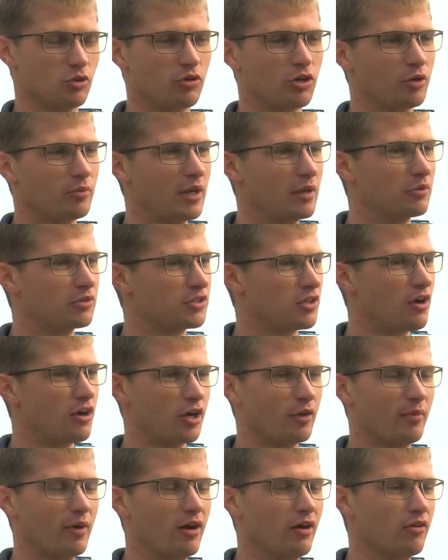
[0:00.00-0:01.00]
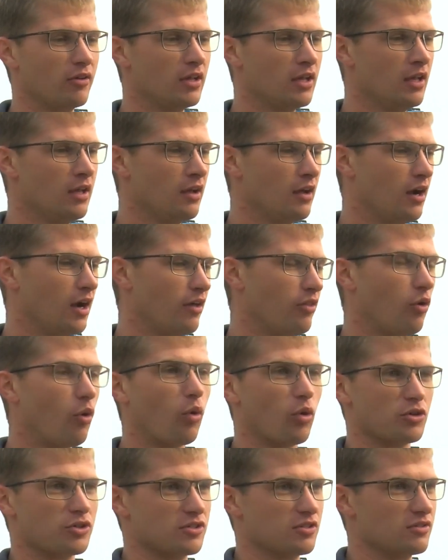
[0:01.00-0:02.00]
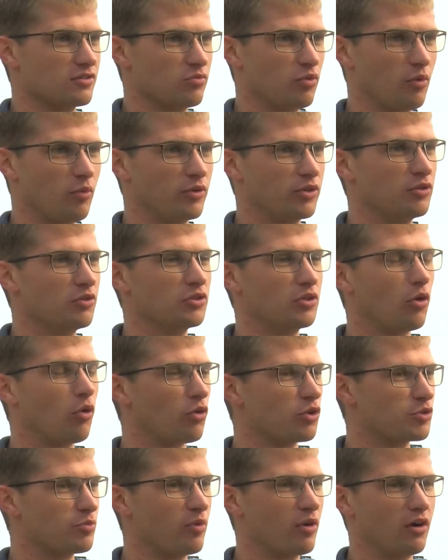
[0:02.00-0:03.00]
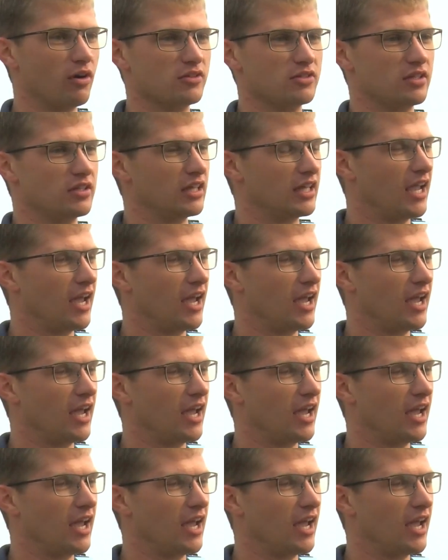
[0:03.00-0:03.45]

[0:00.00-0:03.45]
So we're going to be able to talk about uh, the horses, what we do in the horse barns, and the